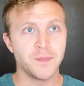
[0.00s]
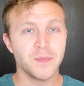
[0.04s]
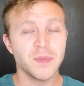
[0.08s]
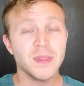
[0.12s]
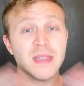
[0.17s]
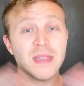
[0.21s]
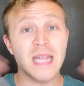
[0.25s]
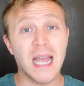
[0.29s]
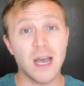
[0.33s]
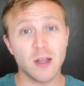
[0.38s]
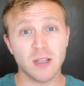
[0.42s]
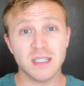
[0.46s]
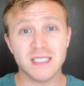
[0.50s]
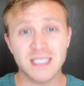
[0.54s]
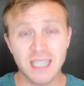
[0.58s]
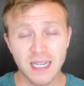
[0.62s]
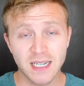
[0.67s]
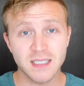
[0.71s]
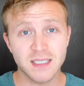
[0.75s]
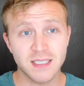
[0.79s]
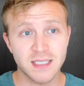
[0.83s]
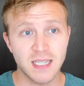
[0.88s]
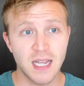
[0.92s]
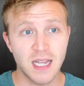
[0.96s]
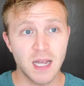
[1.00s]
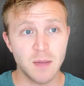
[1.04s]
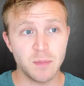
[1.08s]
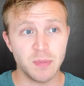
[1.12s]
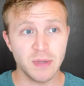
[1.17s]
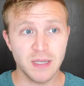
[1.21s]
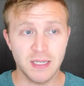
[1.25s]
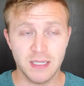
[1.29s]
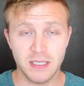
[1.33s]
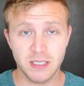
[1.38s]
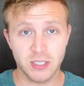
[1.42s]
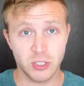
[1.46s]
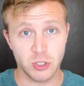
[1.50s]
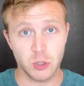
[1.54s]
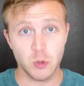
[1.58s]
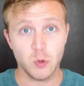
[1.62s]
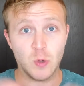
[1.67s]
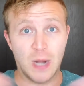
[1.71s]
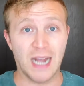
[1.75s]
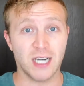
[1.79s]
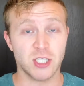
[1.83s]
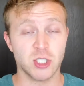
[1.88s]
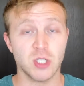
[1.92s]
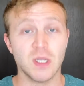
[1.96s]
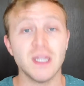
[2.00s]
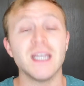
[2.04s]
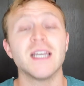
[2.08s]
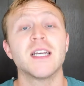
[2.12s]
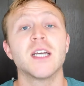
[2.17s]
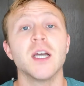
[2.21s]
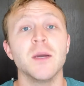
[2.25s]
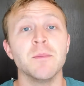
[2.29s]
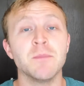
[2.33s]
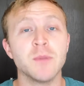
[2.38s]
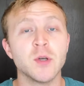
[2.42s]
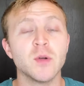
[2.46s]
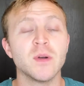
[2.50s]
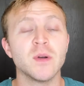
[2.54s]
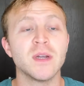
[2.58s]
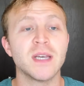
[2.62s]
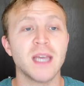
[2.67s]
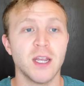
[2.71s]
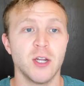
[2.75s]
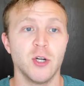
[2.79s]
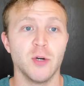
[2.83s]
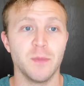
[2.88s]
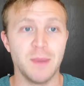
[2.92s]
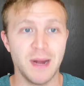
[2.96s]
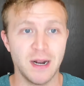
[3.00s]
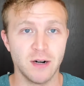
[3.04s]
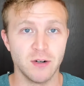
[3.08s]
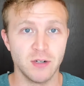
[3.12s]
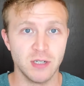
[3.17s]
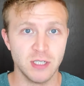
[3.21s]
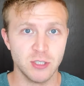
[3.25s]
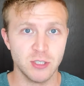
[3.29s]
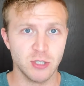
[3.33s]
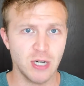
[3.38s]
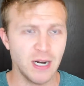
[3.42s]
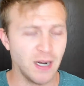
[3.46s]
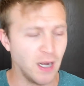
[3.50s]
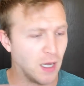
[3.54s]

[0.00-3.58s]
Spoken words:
Now, the second step is to actually communicate your boundaries, right?